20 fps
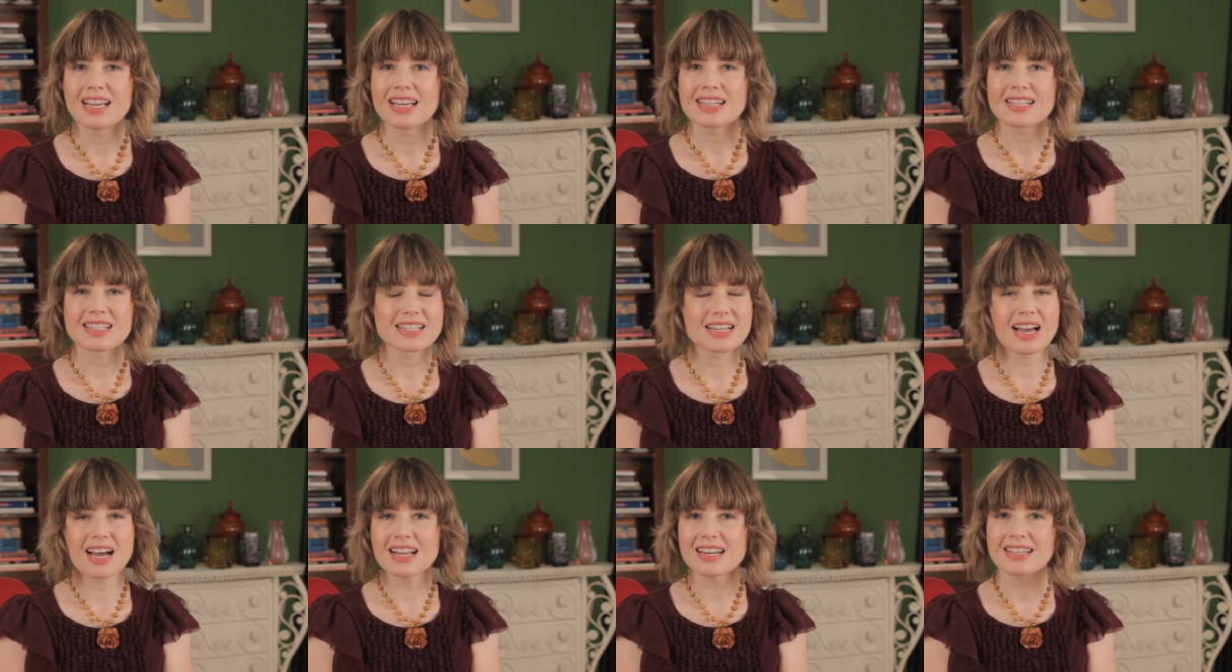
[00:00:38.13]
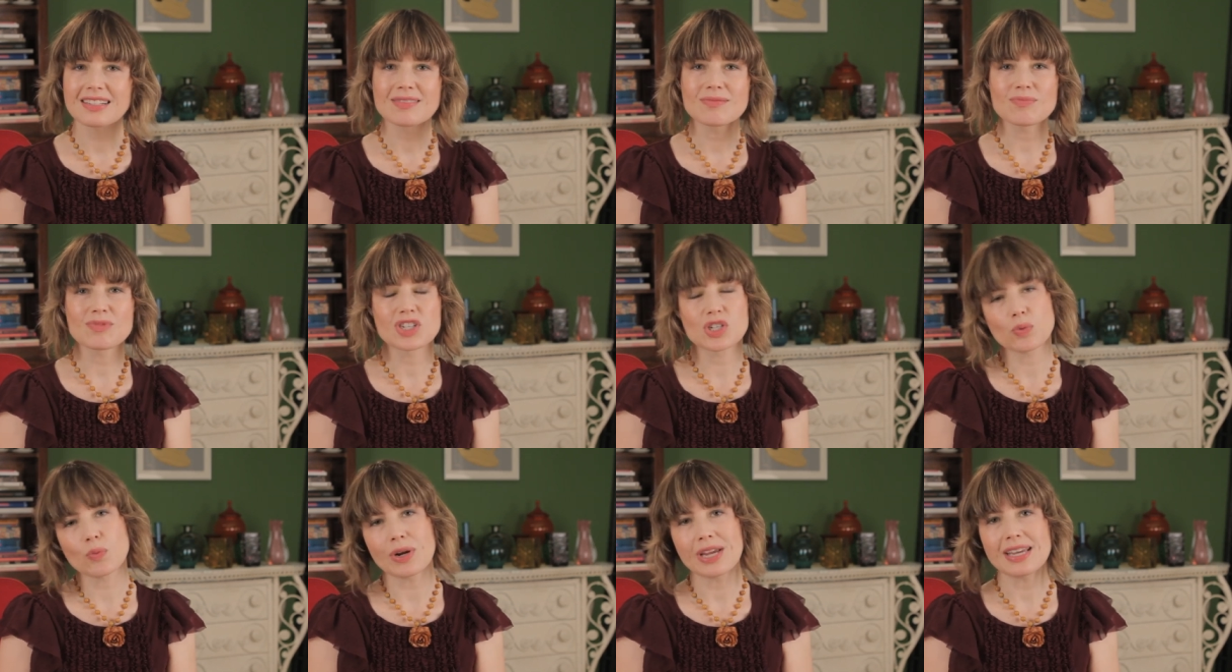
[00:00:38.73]
It's not a
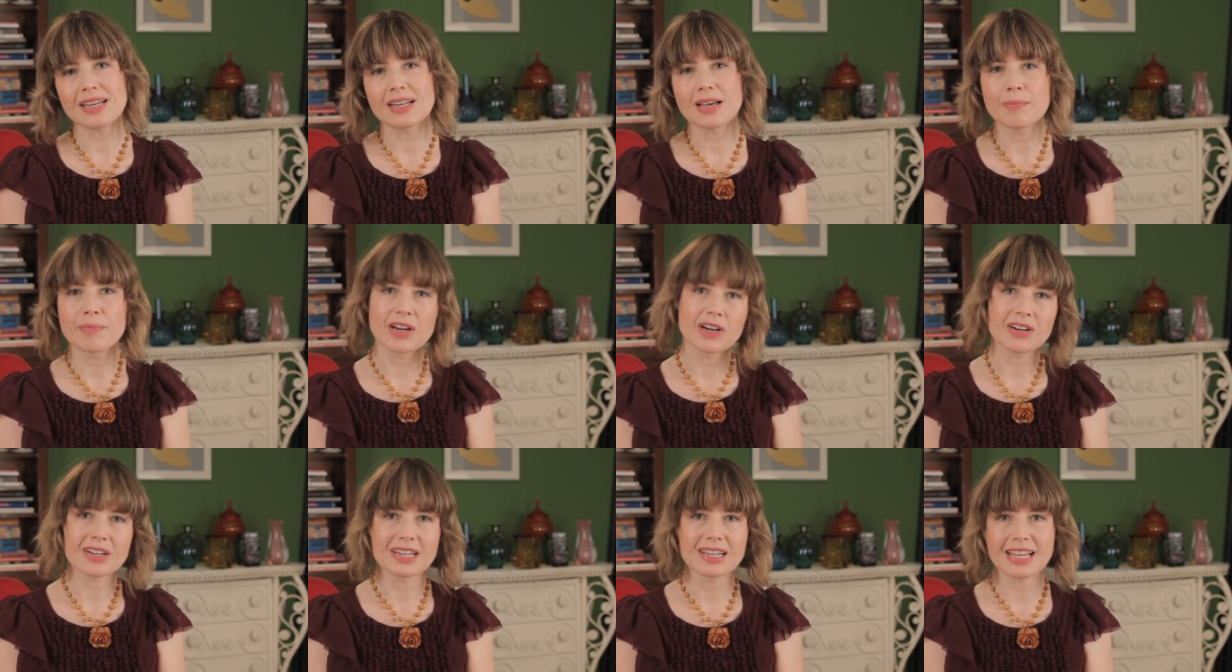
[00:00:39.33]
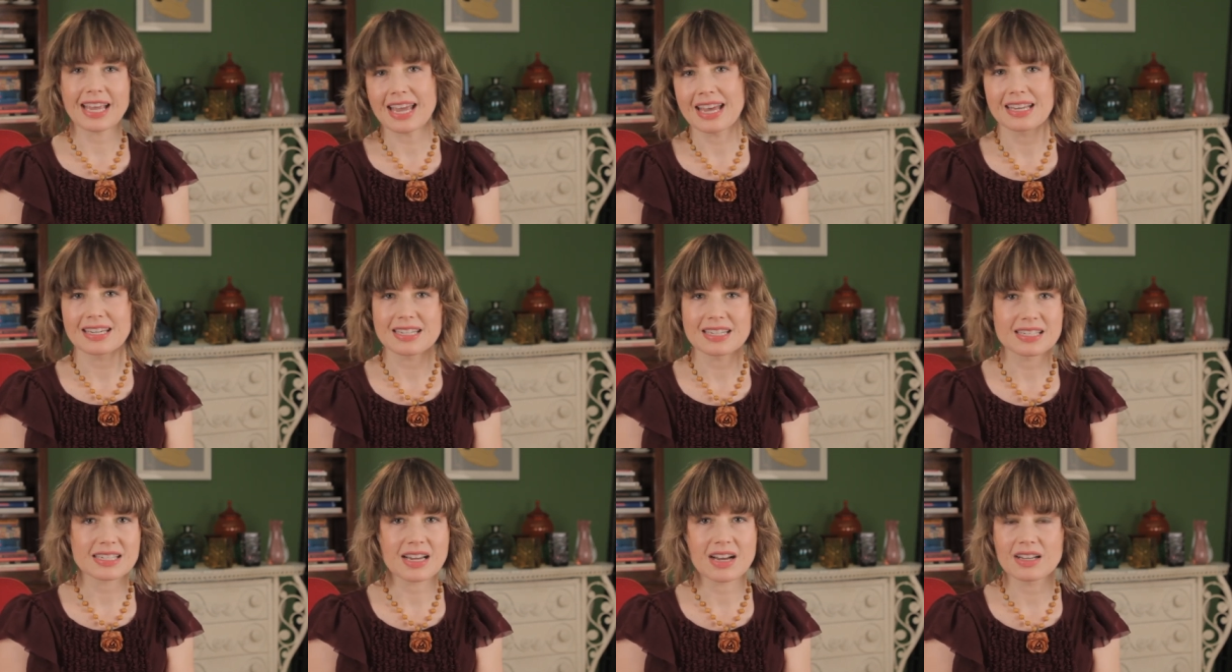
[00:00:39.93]
sweet American
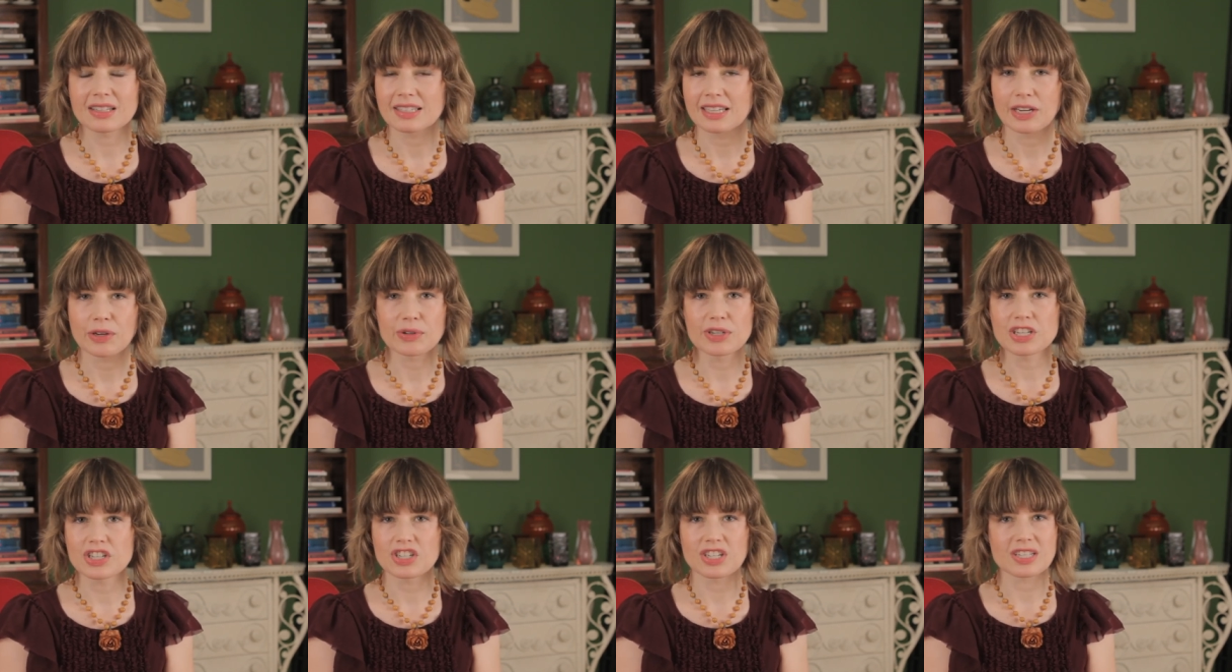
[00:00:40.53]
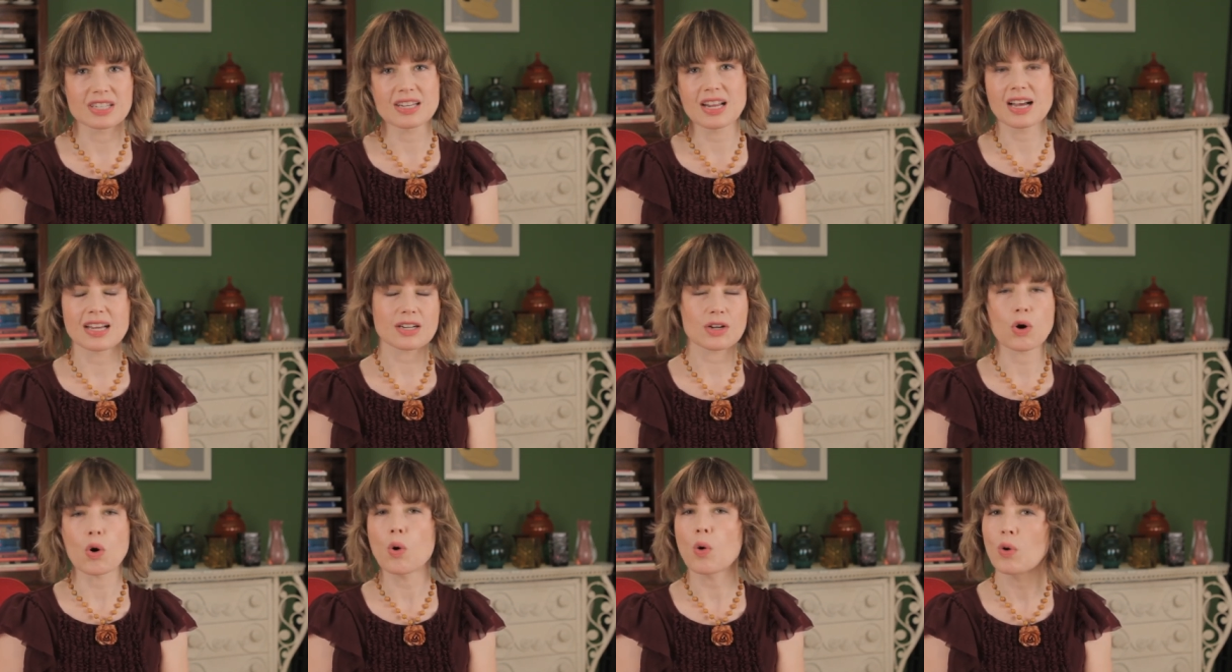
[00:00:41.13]
candy style licorice. It's
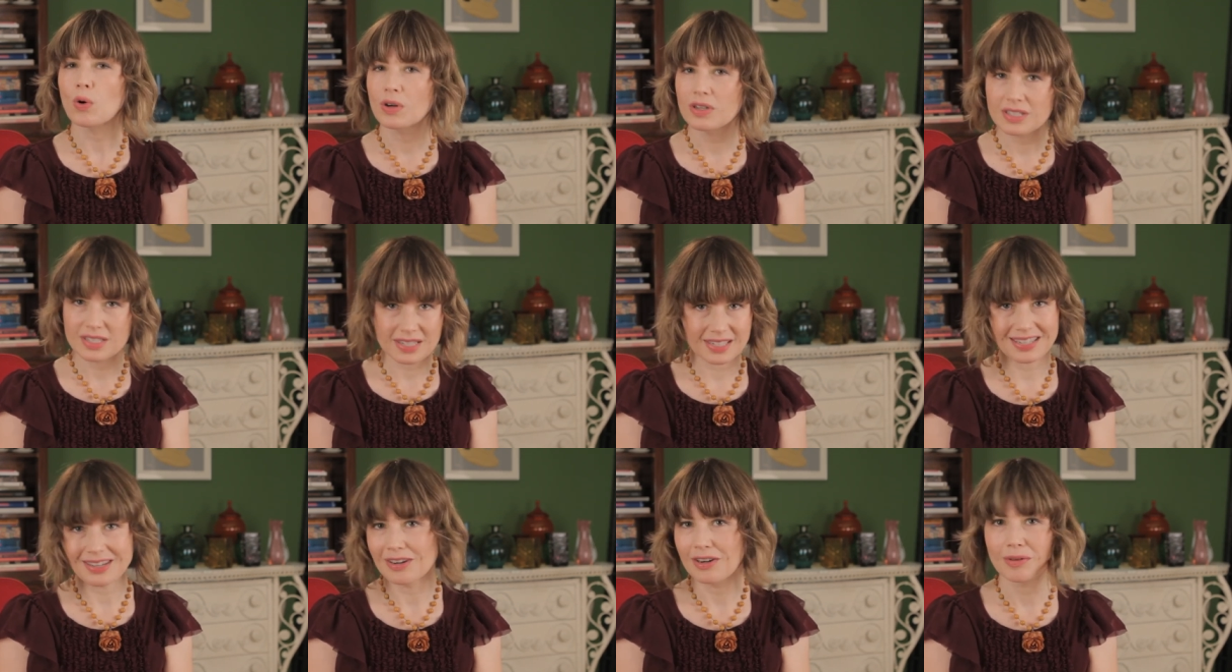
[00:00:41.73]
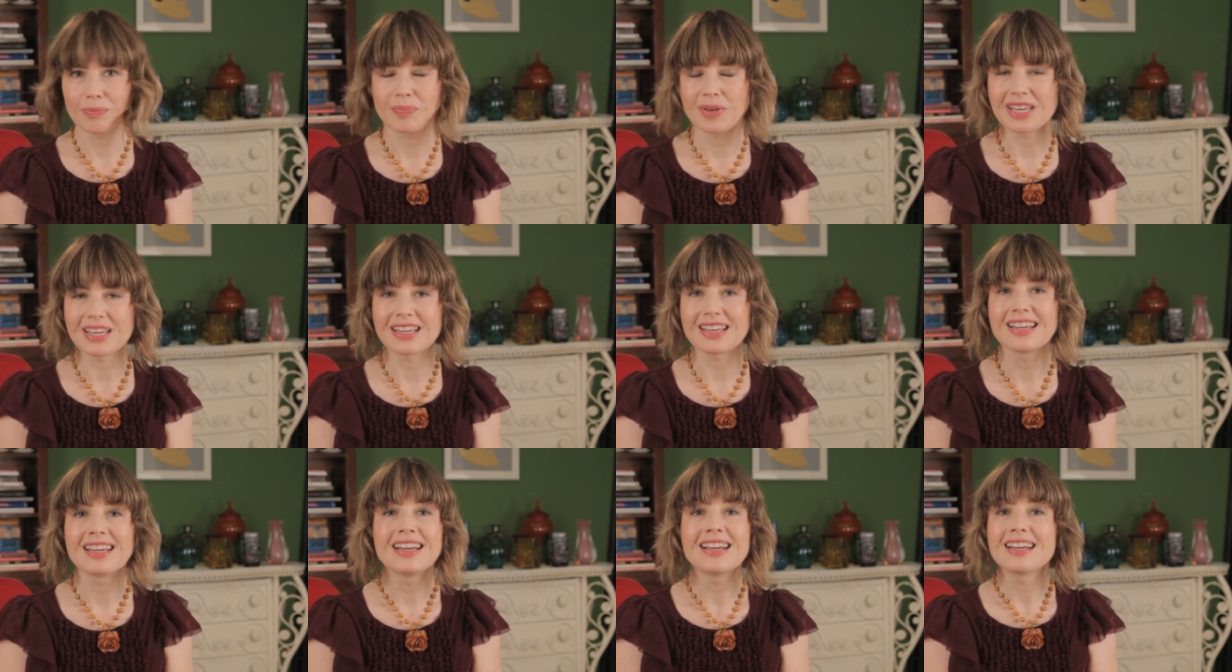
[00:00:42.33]
not corn syrupy.